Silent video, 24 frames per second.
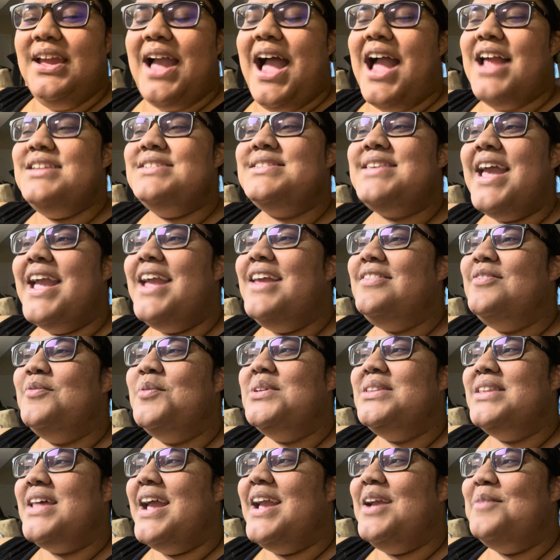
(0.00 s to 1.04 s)
I just hate
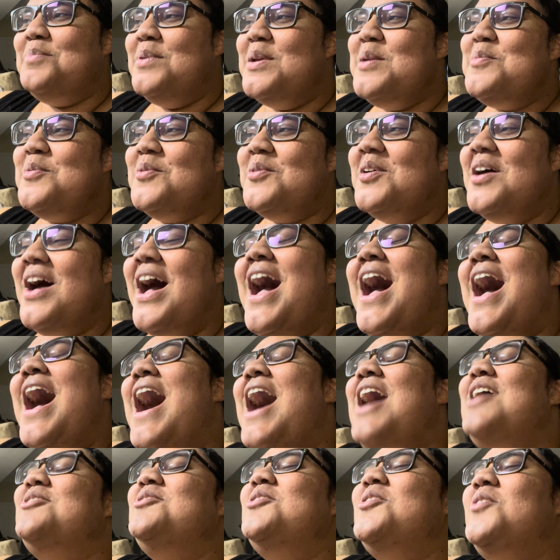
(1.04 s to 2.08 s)
when like people,
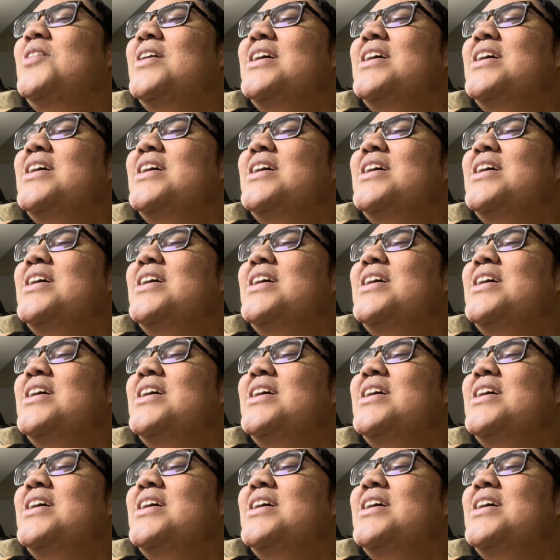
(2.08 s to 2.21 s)
I don't know.